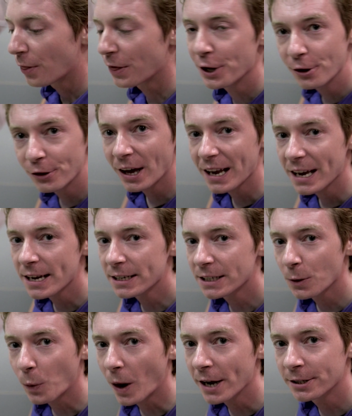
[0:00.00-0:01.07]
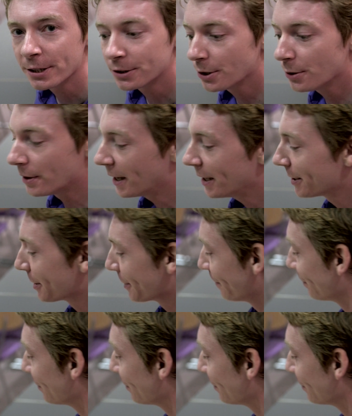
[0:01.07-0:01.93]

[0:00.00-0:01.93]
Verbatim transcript: The other easy way to do this